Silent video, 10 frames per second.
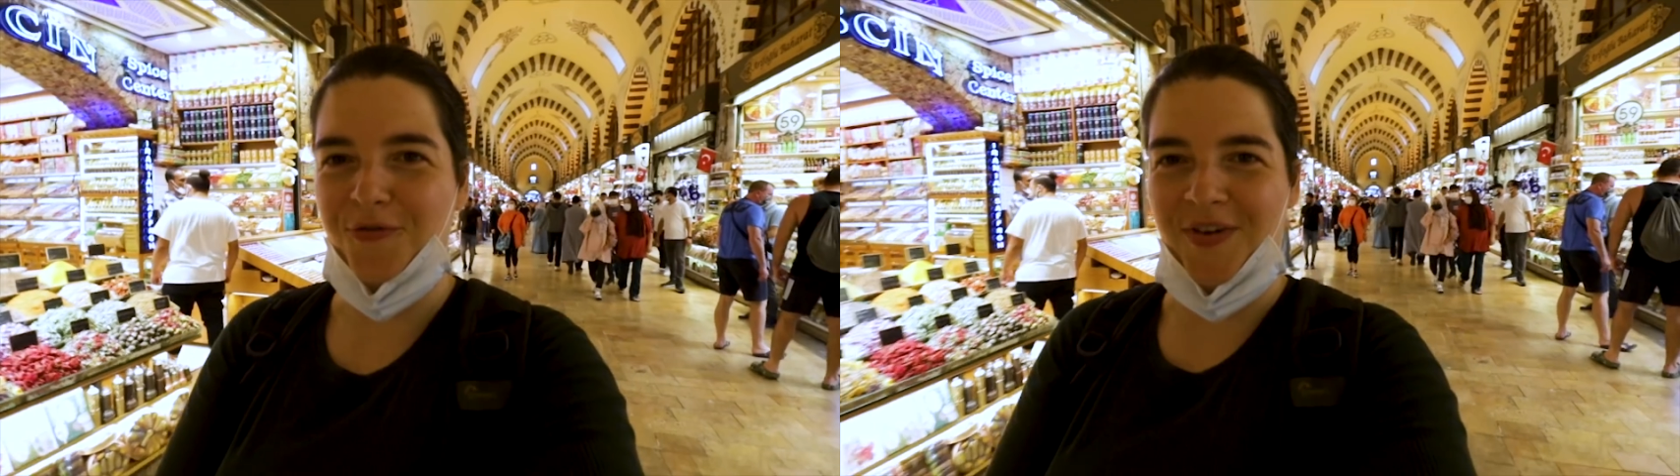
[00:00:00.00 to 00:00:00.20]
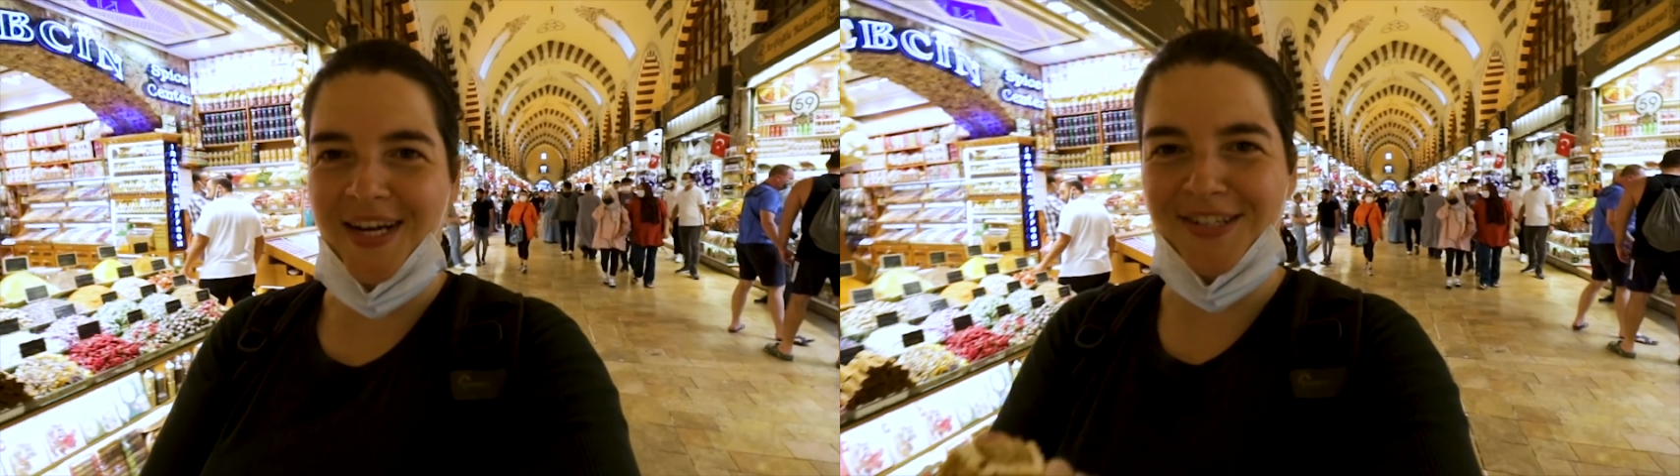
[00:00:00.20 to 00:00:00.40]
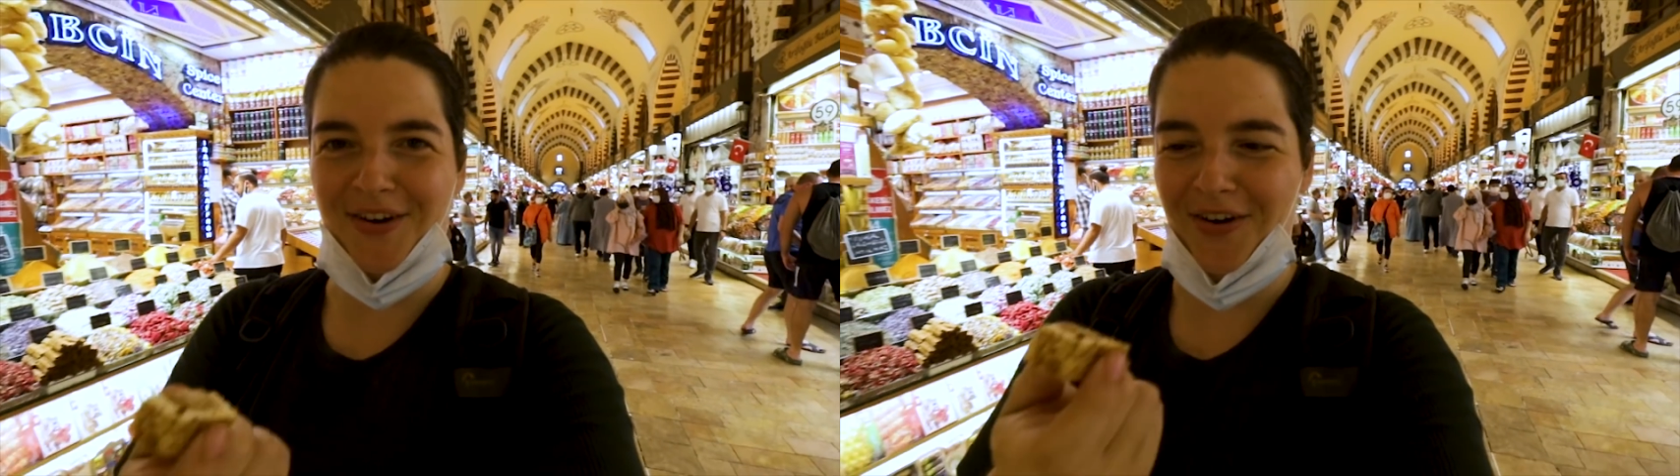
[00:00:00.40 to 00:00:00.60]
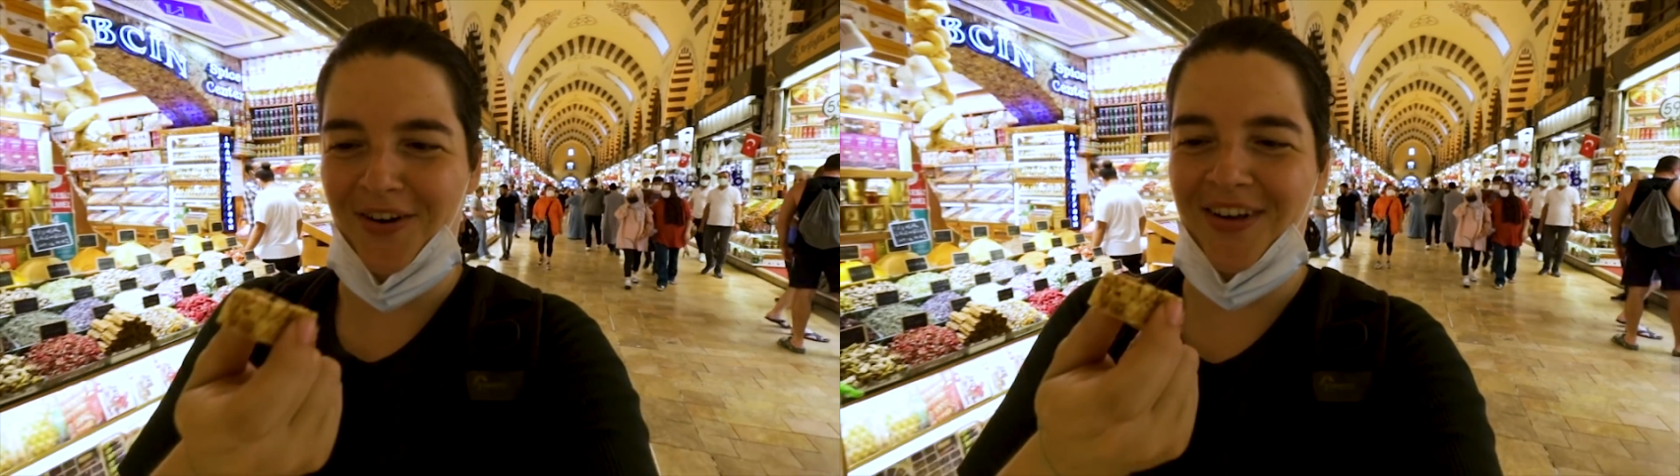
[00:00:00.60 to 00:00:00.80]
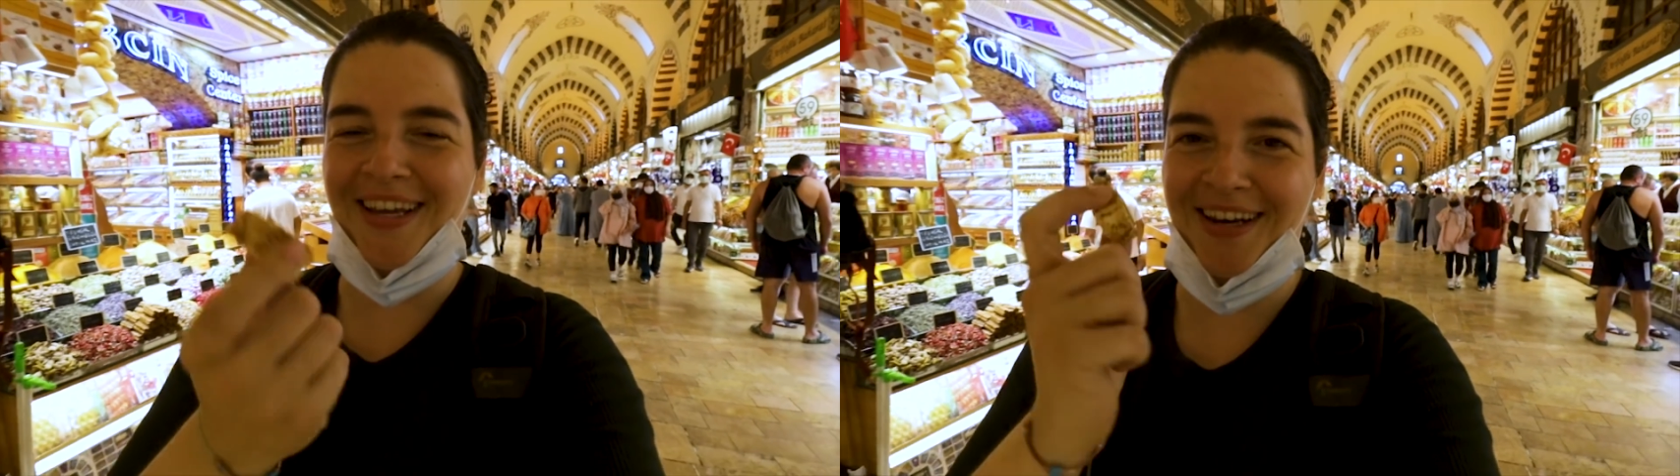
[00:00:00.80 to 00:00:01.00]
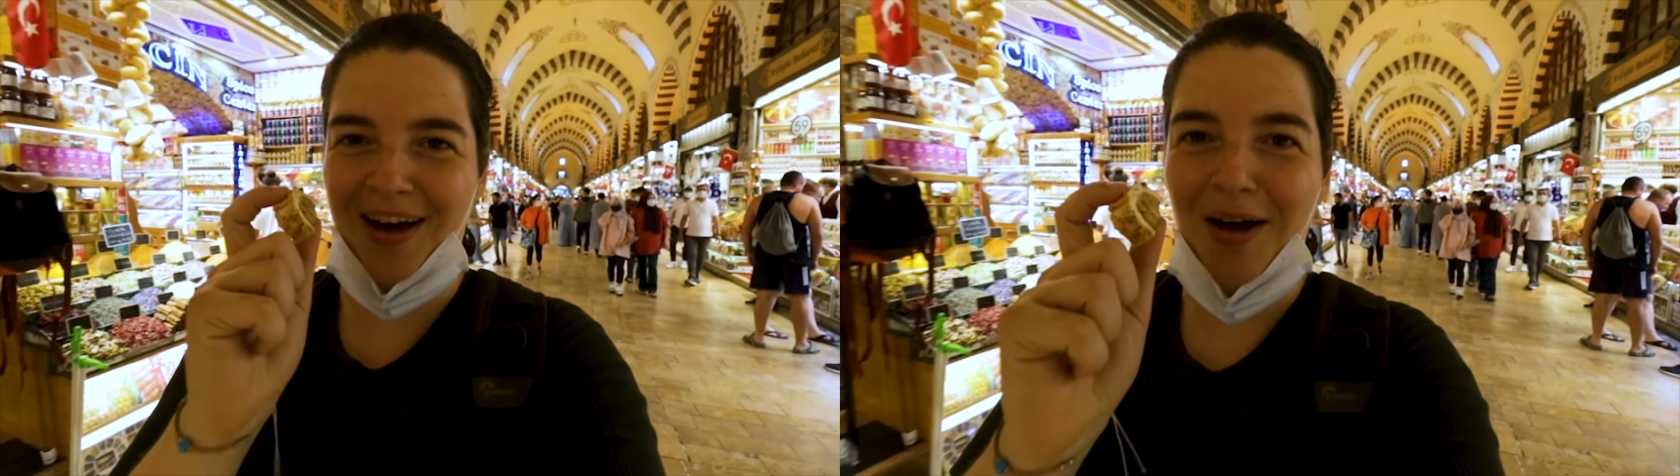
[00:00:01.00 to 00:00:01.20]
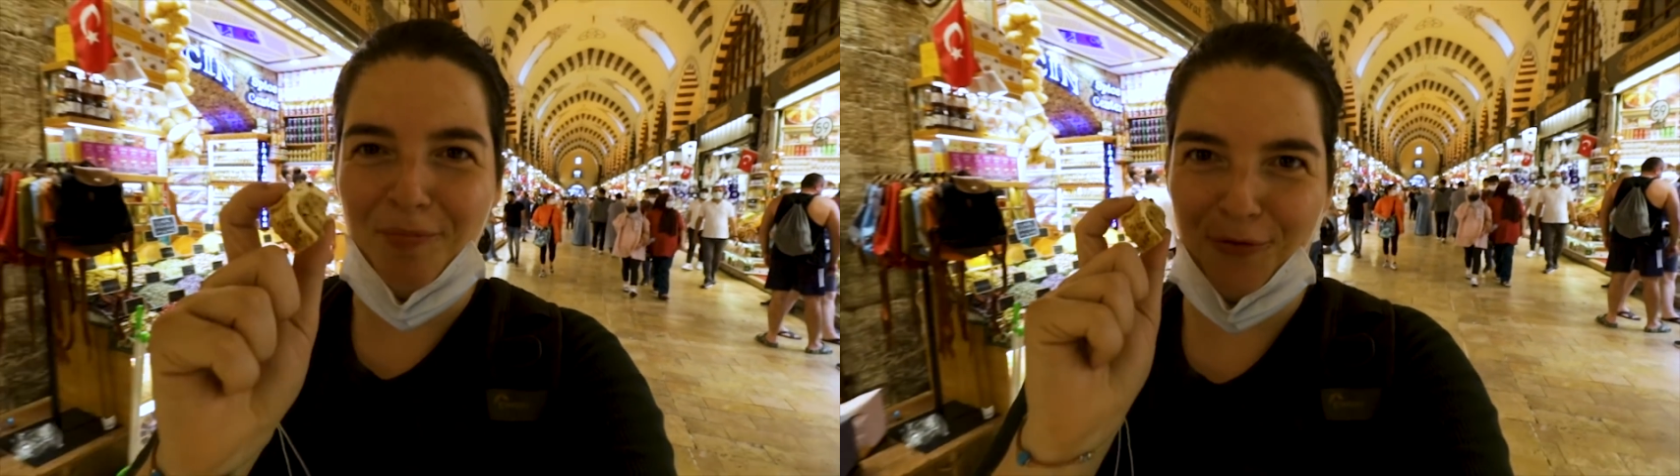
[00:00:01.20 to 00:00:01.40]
Things are looking up.